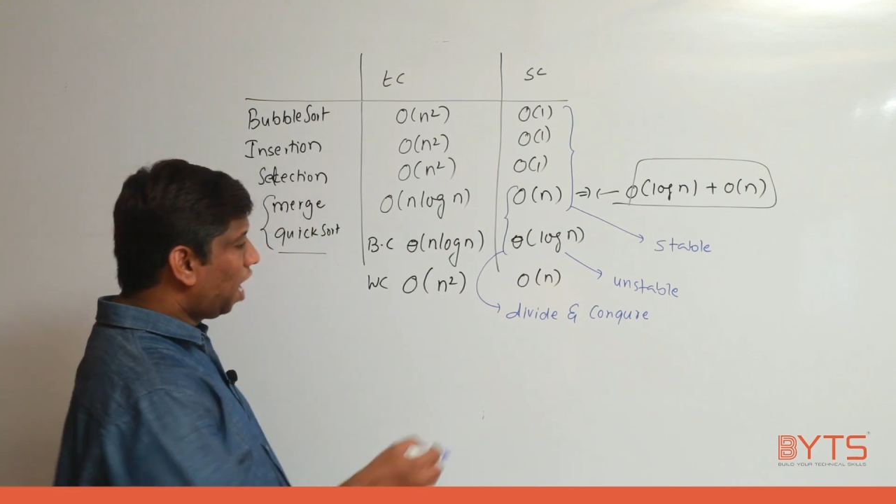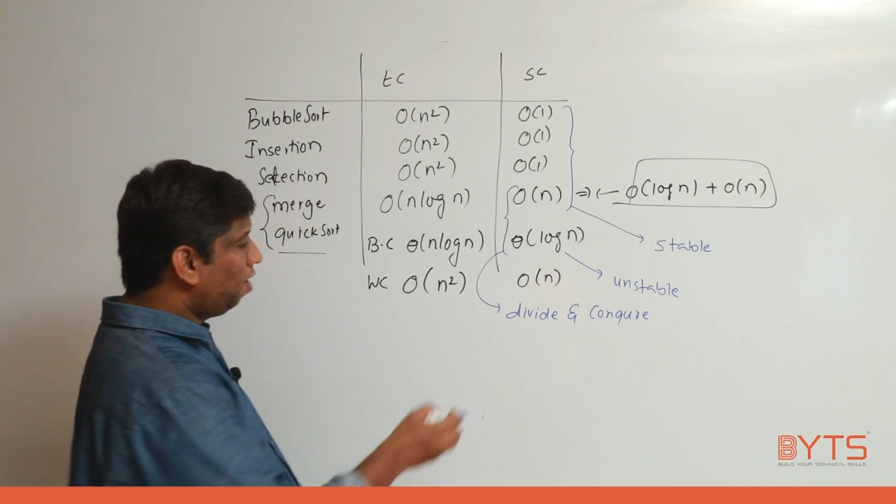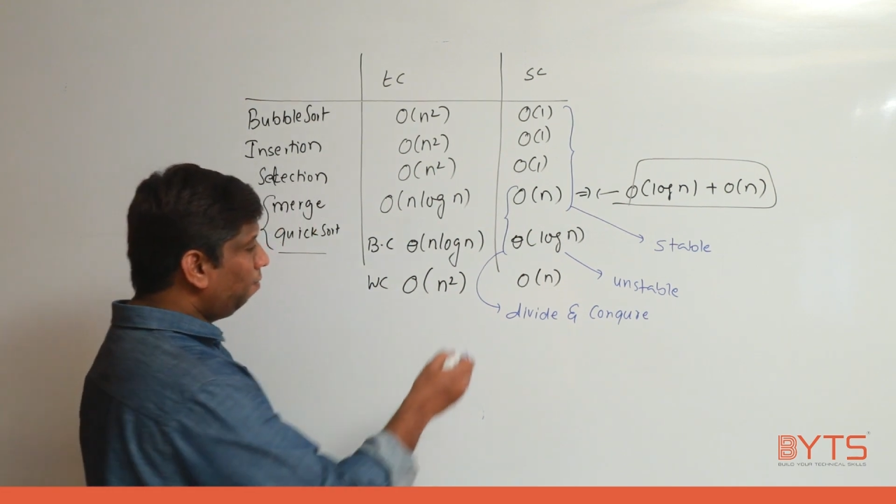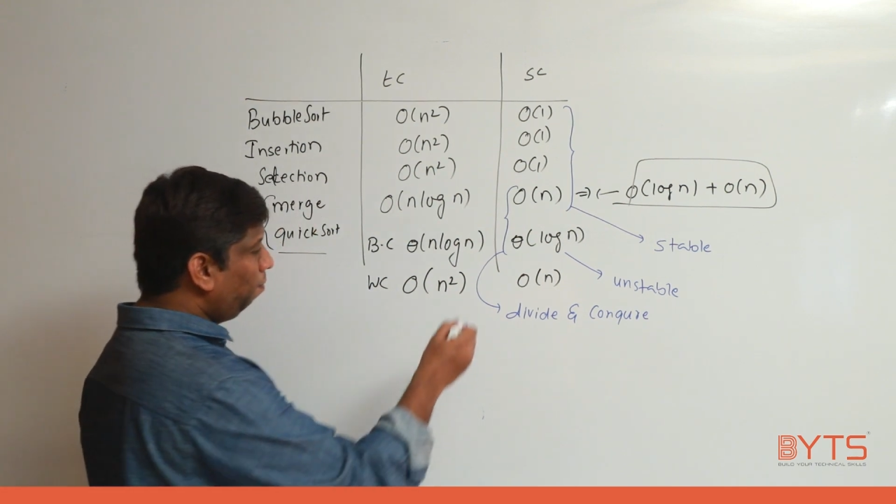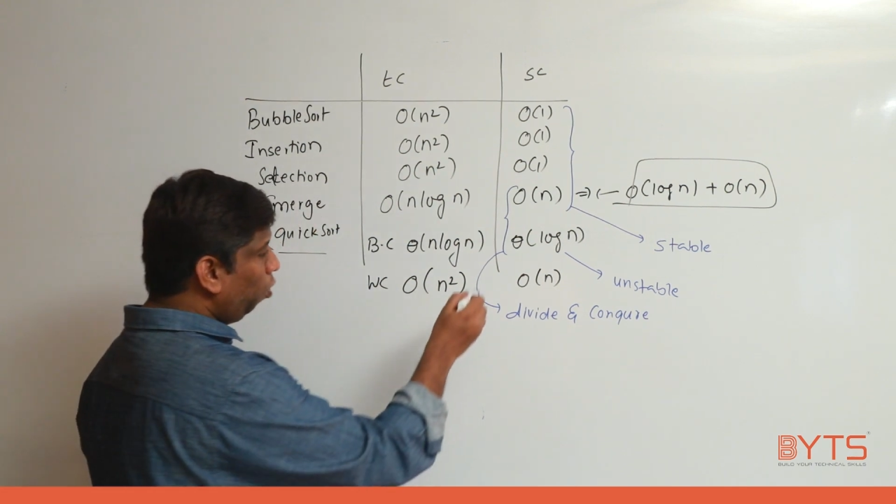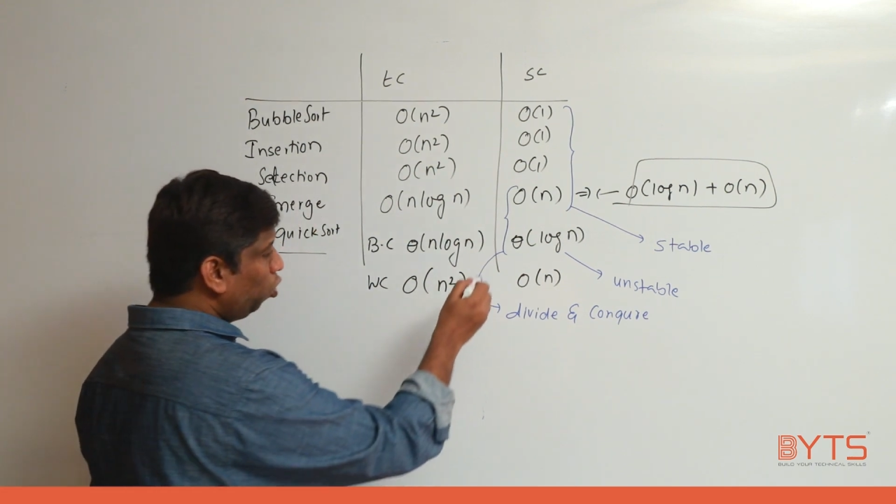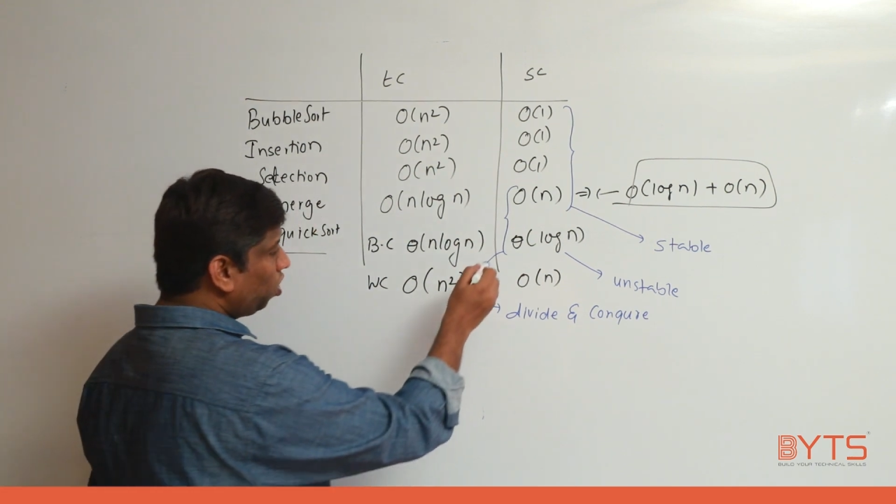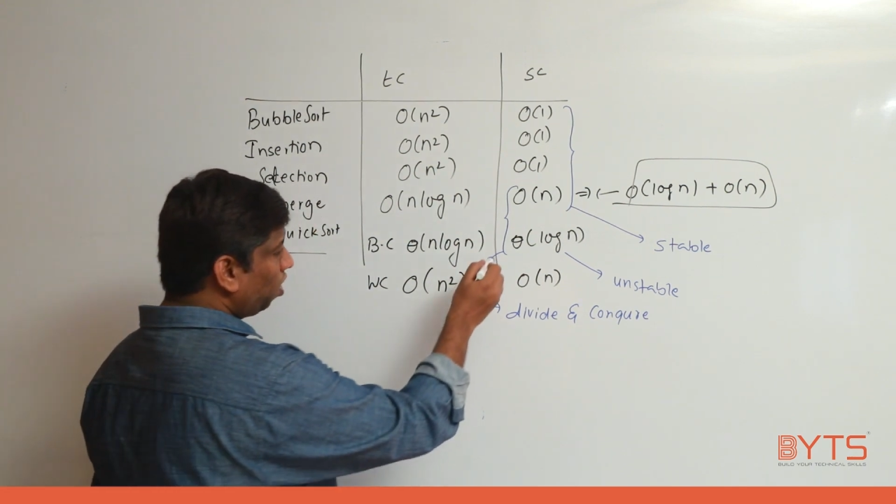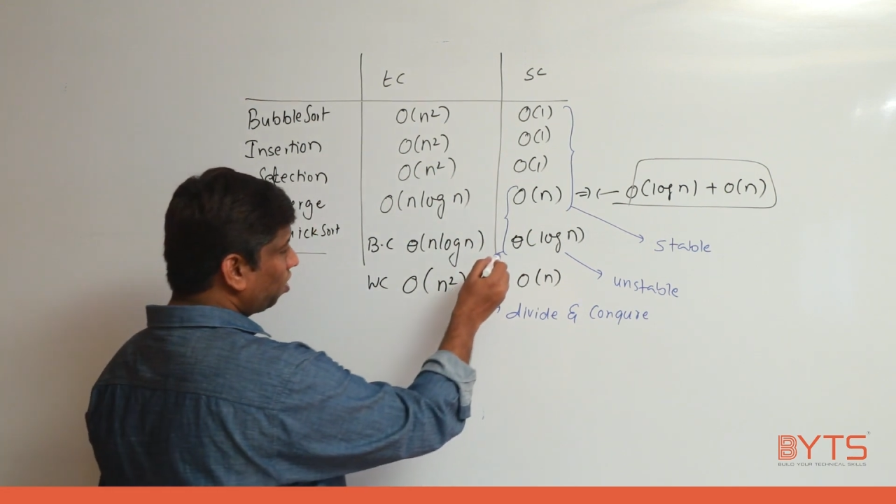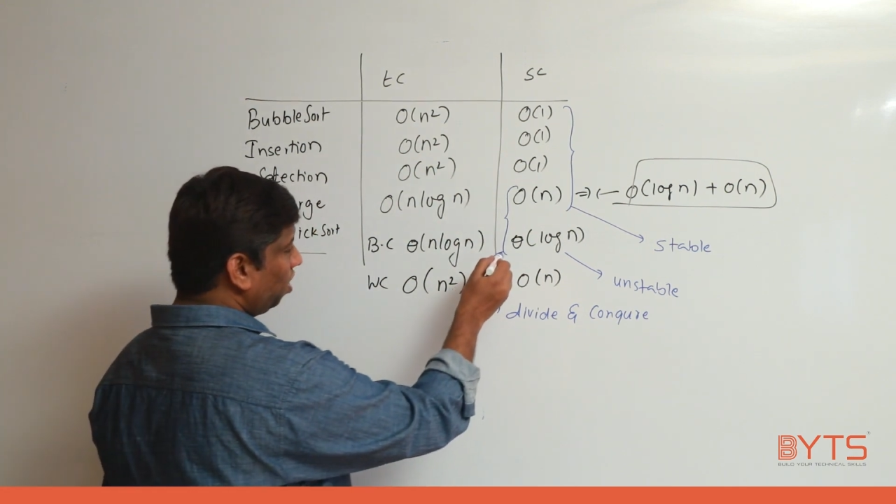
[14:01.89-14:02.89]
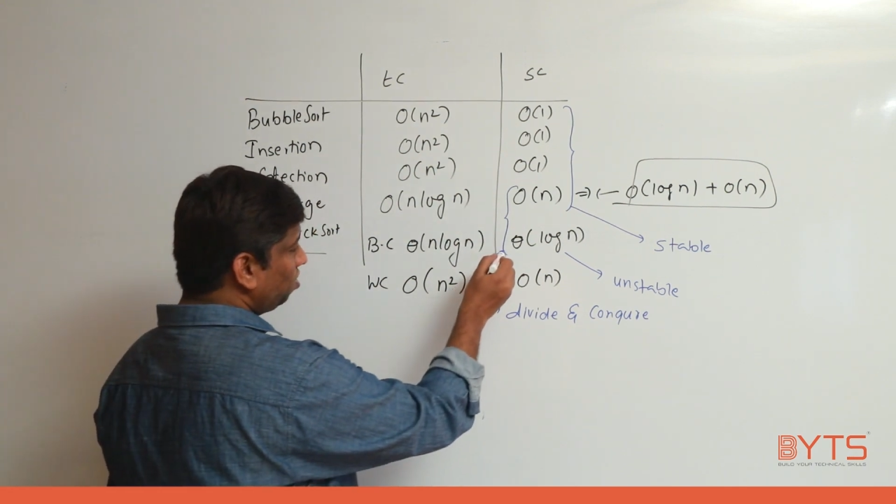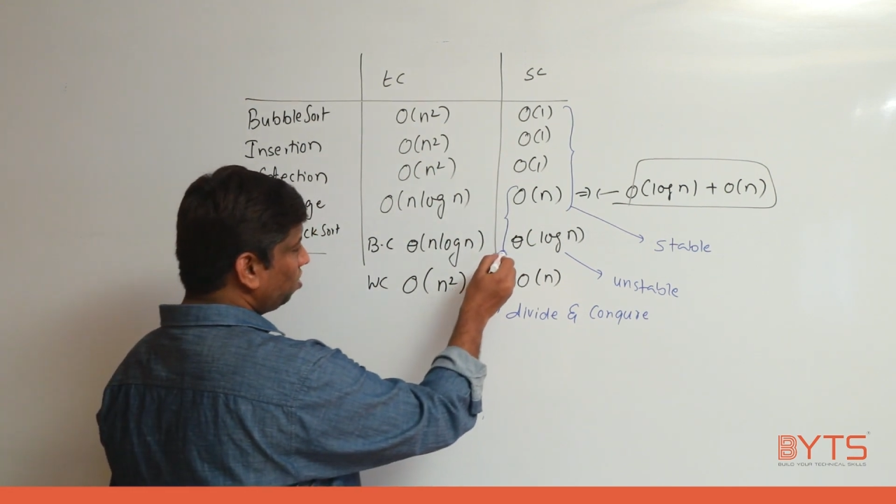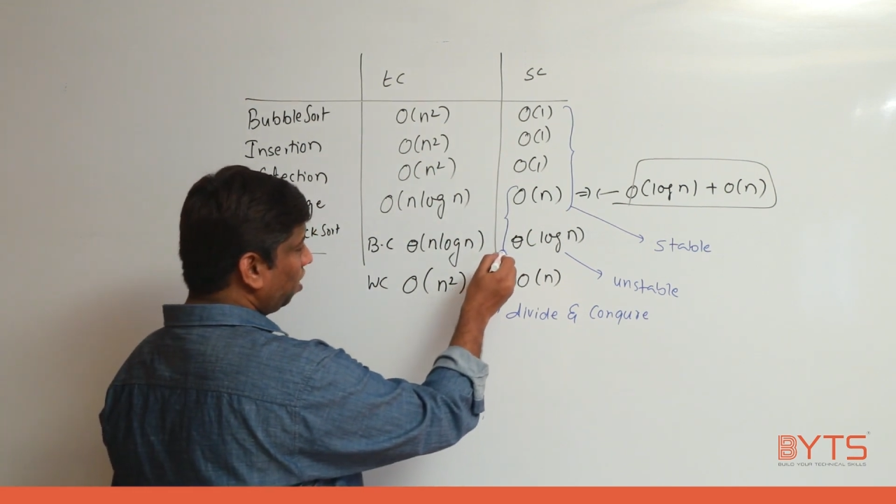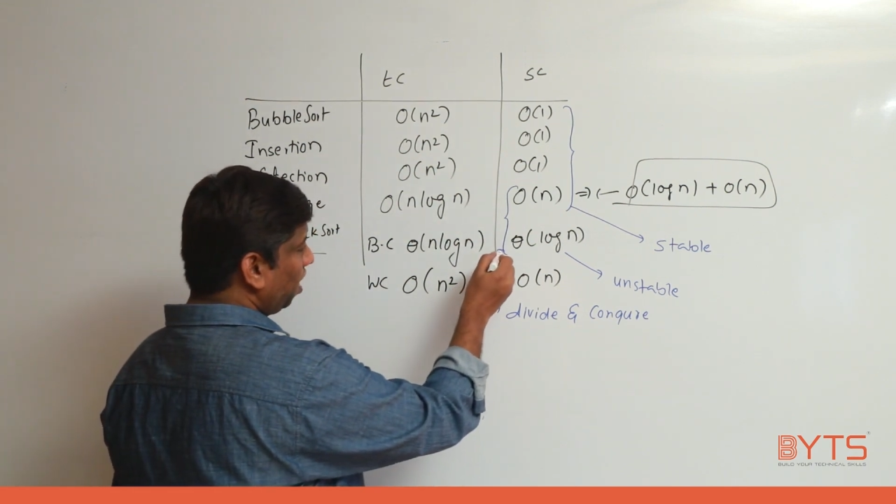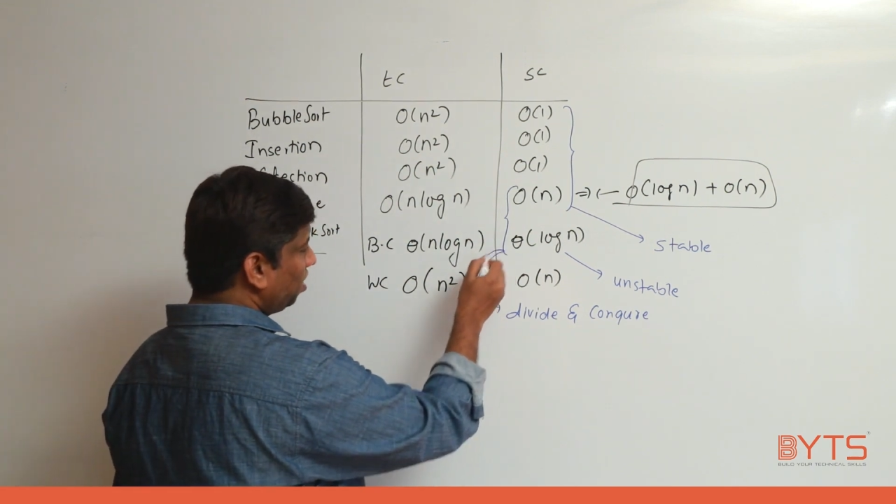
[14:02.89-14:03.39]
And both are
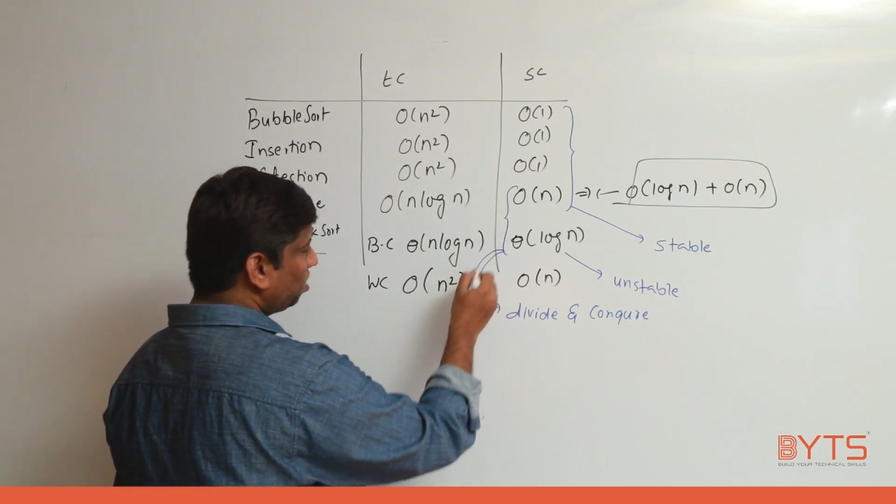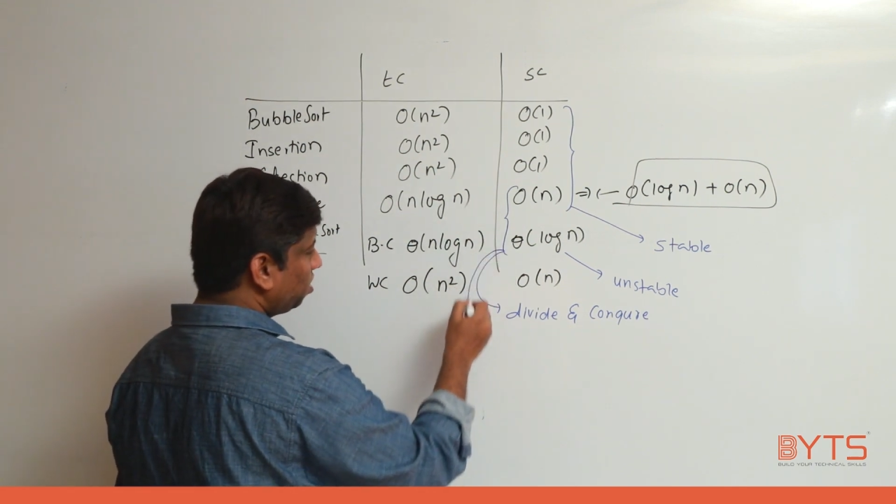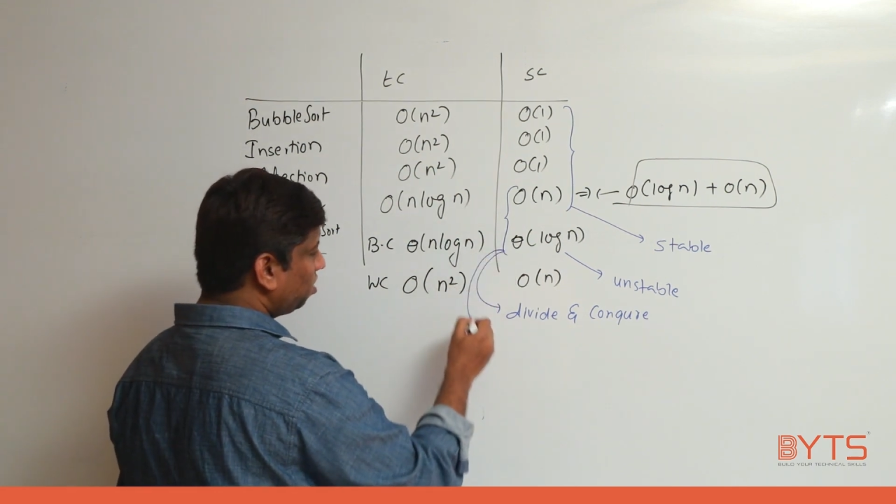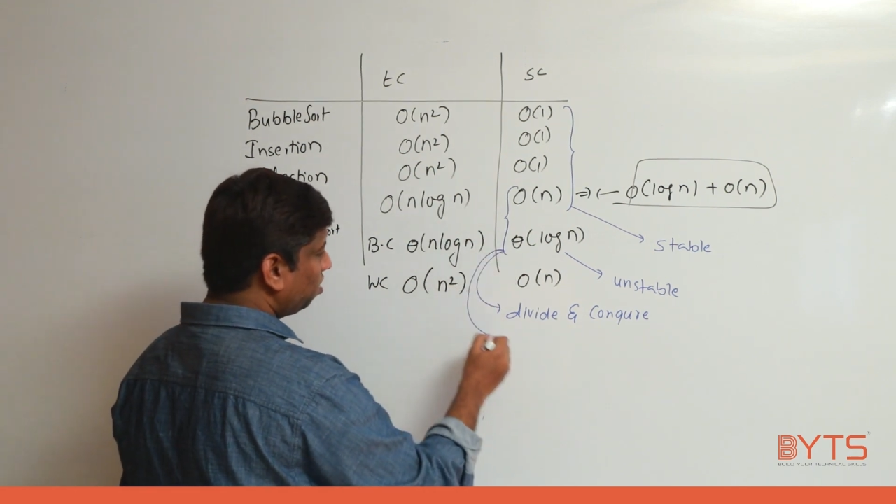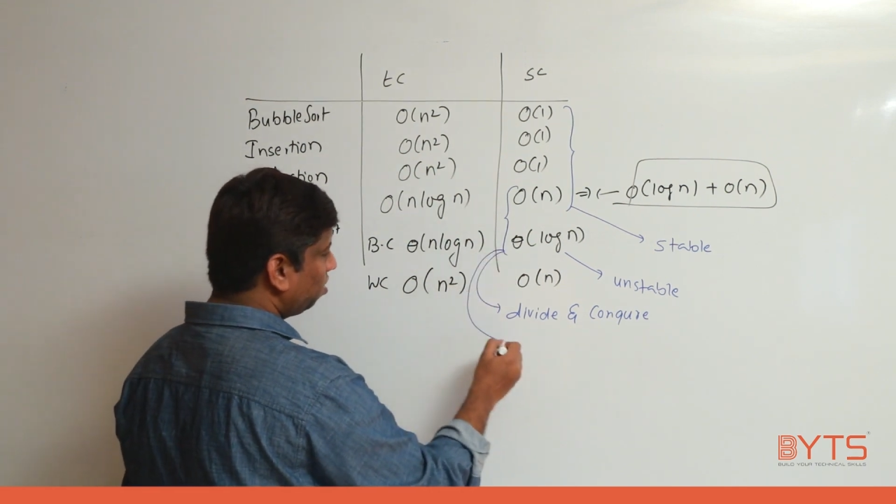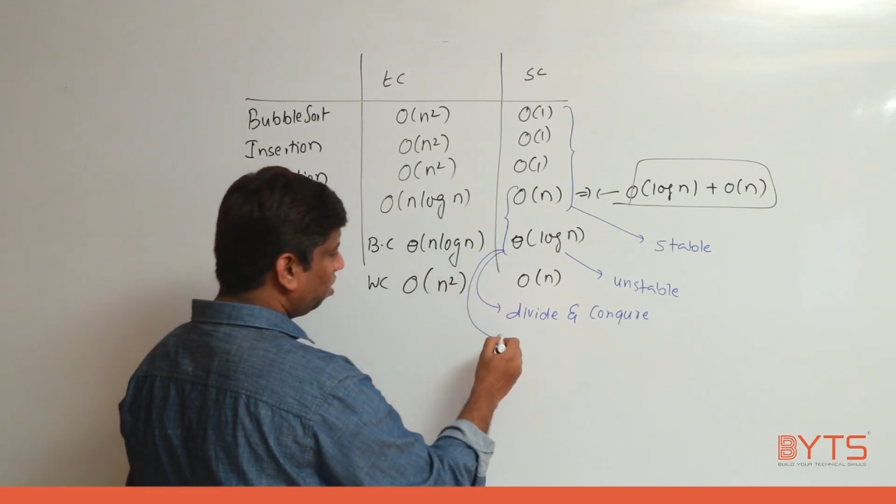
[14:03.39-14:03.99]
considered as